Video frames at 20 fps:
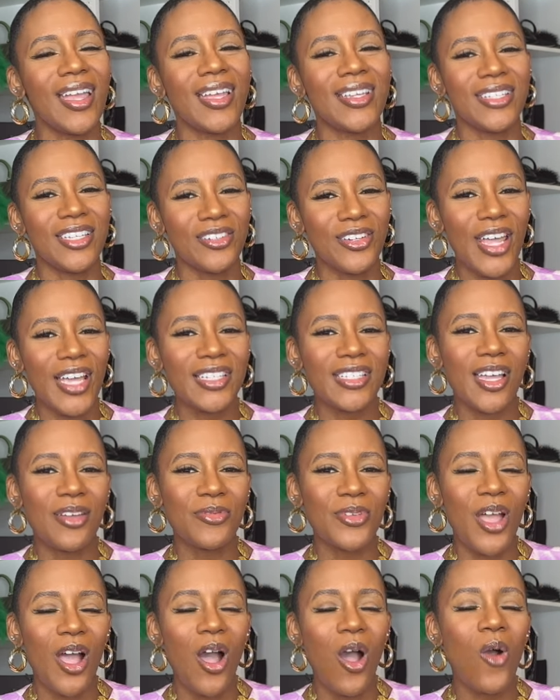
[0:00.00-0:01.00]
Until next time,
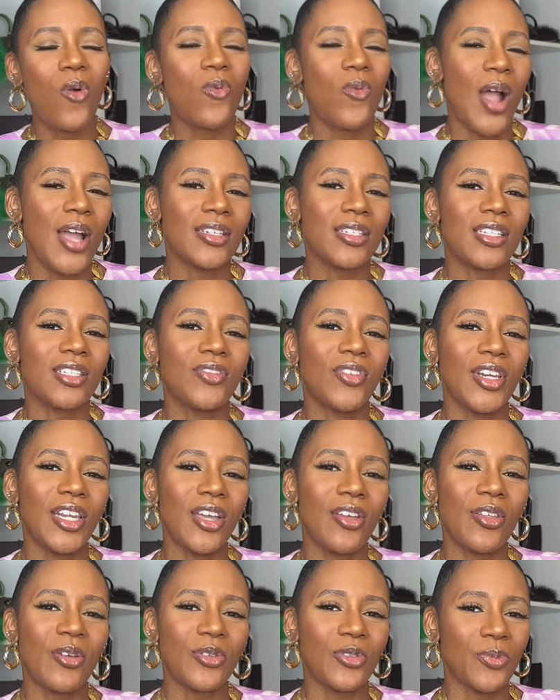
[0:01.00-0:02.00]
y'all, watch this video
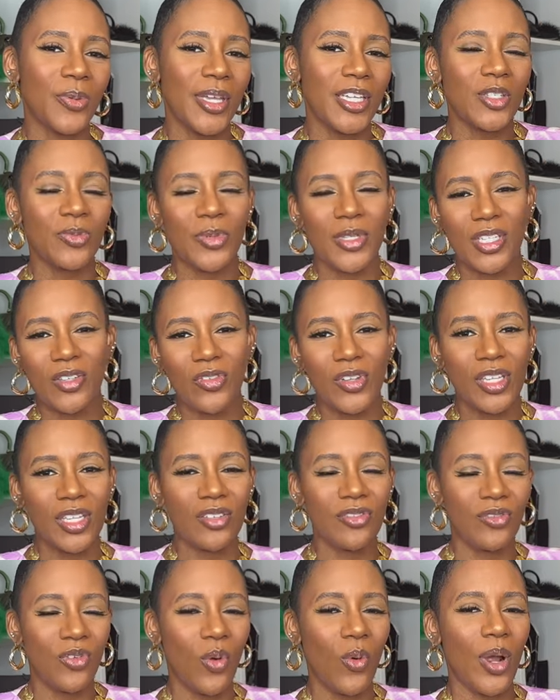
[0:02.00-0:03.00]
that was picked specifically
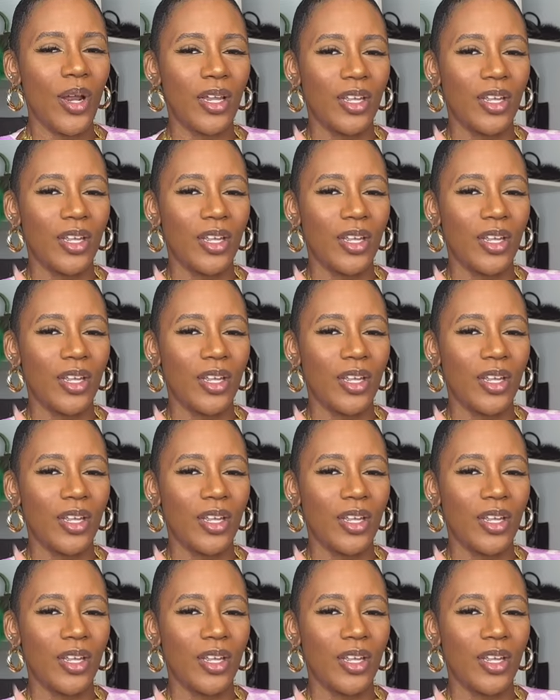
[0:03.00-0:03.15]
for